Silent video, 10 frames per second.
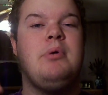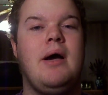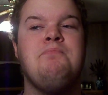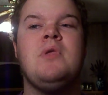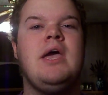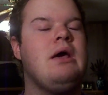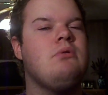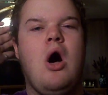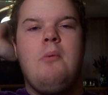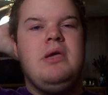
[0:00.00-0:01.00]
But it will
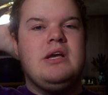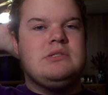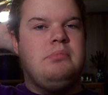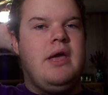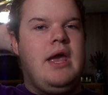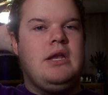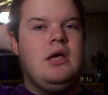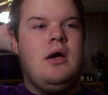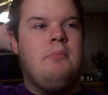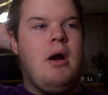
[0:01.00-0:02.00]
all be explained
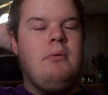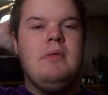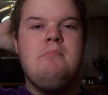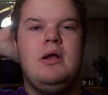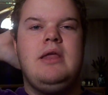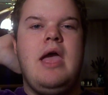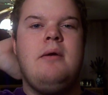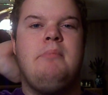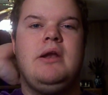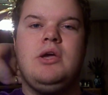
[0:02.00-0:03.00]
probably Monday
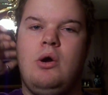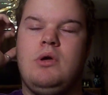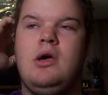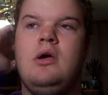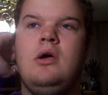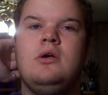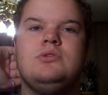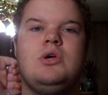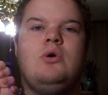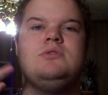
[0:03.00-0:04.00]
by Dakota.
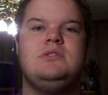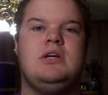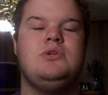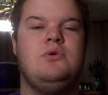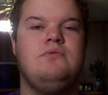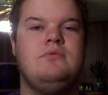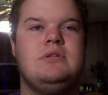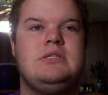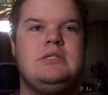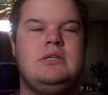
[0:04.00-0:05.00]
So stick tuned,
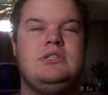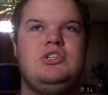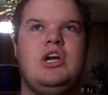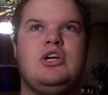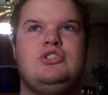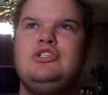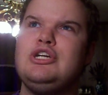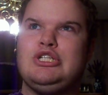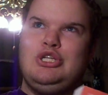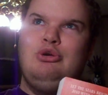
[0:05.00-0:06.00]
st stick
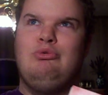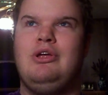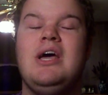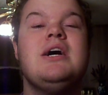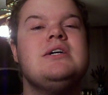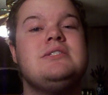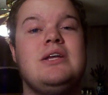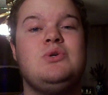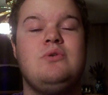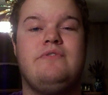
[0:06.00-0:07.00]
sticks tuned, stay
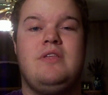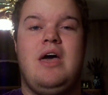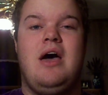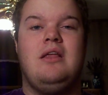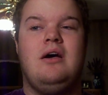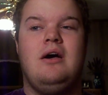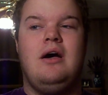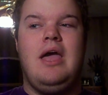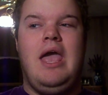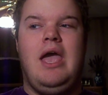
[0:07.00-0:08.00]
tuned for that,
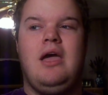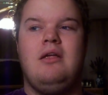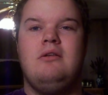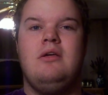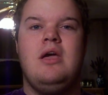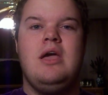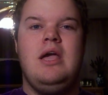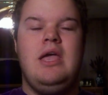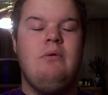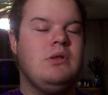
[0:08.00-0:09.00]
and
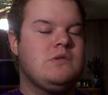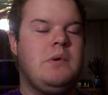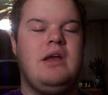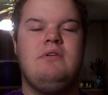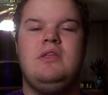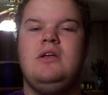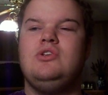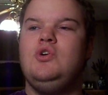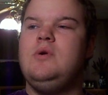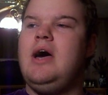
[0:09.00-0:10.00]
he will explain everything
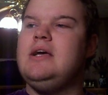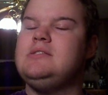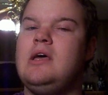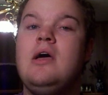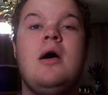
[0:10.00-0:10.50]
to you guys.